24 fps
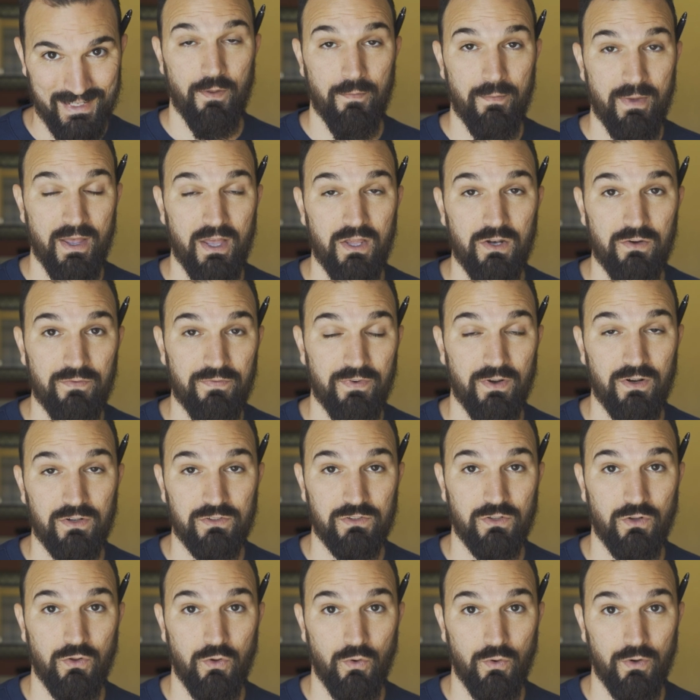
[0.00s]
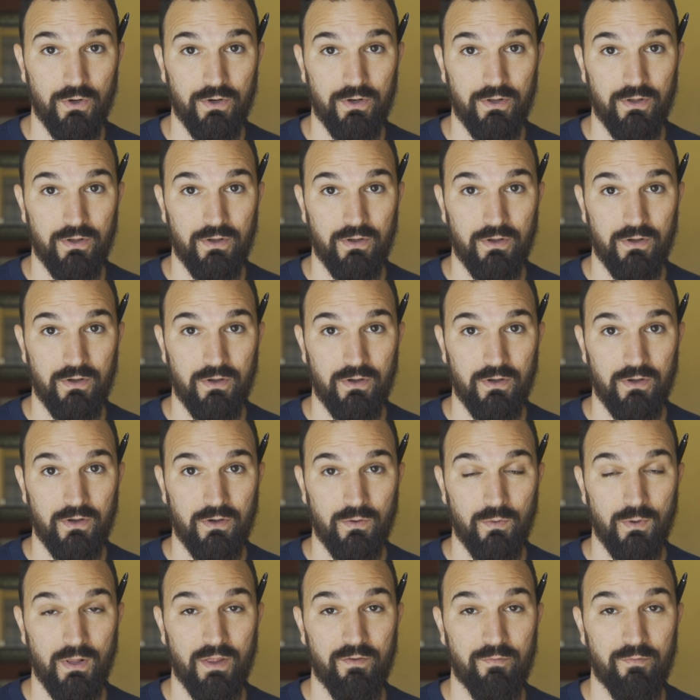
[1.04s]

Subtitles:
The man who fears the Lord will